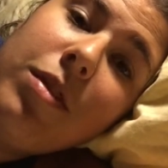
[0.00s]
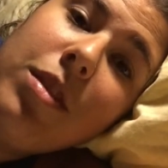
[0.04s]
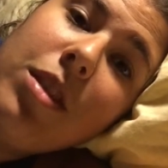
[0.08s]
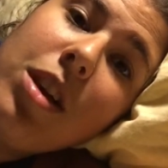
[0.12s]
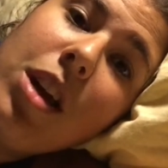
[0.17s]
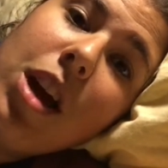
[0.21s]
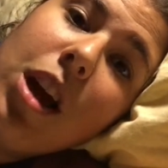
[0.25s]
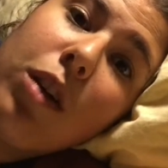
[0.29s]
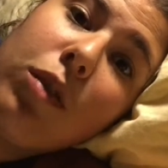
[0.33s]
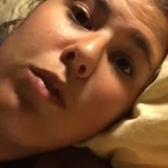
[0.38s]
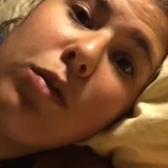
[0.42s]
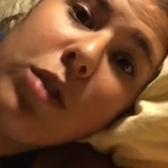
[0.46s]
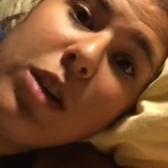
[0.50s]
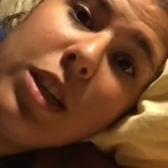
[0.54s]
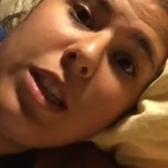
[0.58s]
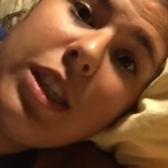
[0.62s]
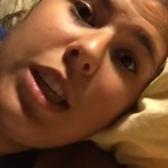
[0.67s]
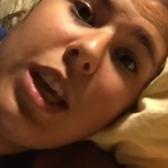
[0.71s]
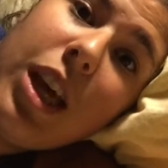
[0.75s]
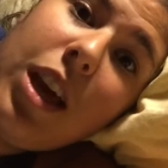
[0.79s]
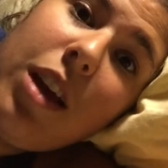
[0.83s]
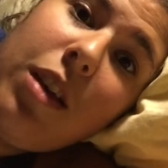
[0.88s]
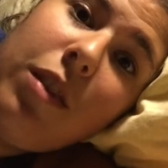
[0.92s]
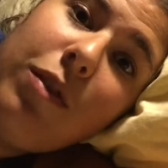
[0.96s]
You gotta
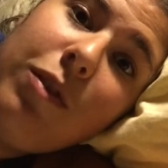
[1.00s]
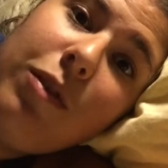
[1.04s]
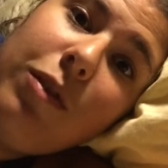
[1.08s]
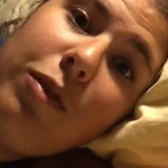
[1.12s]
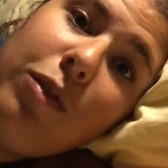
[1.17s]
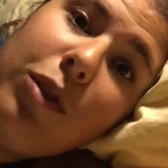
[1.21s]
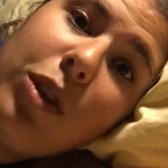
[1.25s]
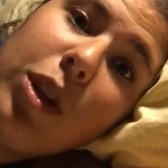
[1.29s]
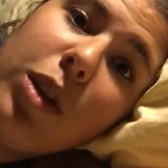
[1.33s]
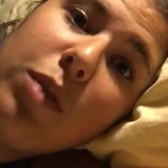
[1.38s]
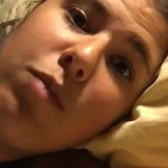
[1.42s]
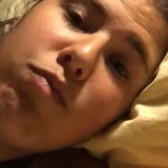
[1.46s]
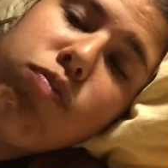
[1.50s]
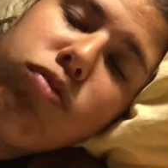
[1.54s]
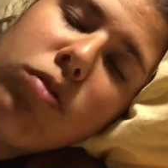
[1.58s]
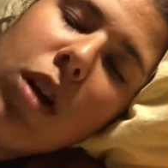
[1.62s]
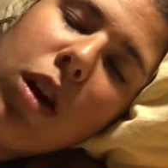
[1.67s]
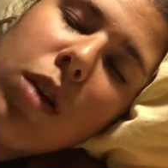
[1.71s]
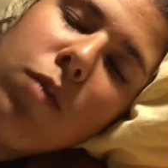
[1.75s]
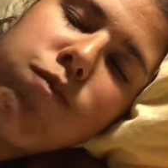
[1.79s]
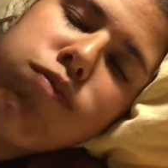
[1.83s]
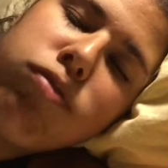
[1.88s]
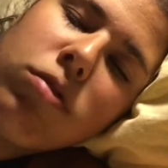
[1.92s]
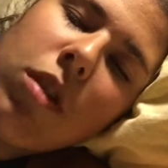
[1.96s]
risk it for the
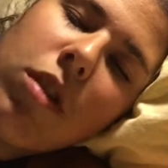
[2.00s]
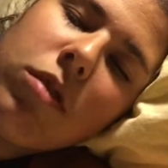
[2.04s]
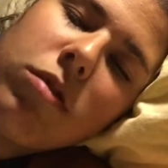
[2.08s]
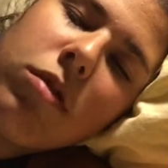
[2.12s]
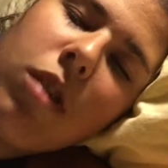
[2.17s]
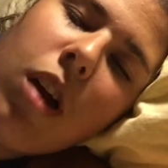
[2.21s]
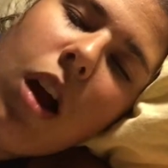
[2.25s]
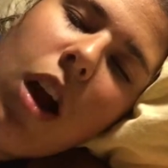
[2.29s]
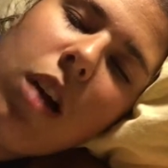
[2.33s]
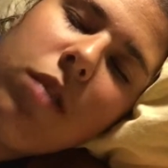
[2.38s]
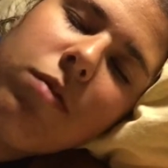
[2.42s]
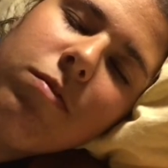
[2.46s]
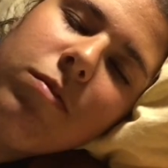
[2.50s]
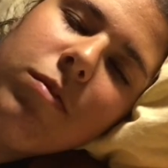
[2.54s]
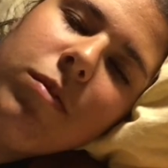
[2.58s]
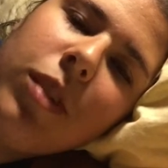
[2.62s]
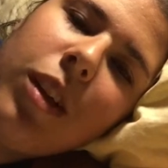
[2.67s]
butter brisket.